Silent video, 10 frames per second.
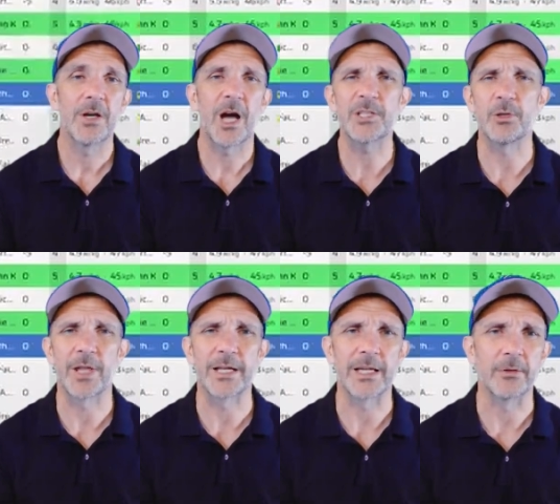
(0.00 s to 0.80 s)
I do
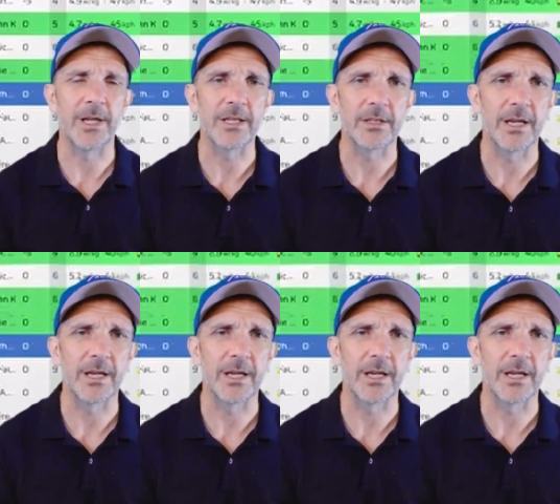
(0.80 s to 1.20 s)
like how Nathan